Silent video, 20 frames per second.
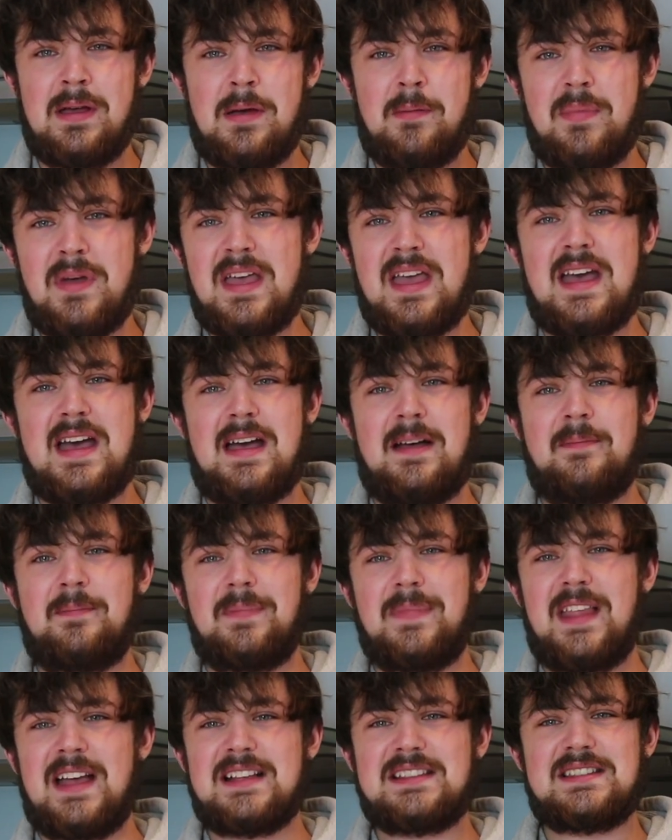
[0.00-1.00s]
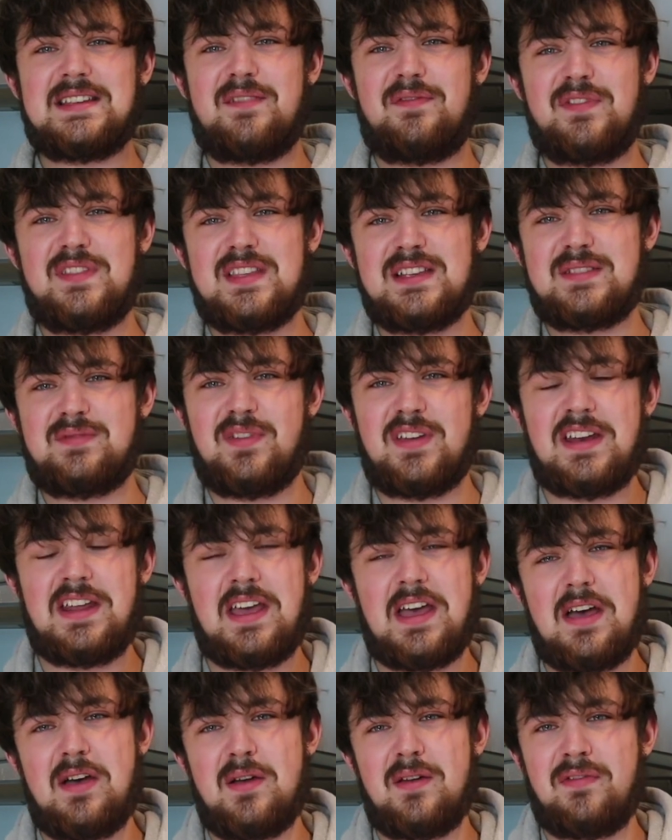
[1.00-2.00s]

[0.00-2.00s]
But yeah, that's it for this video.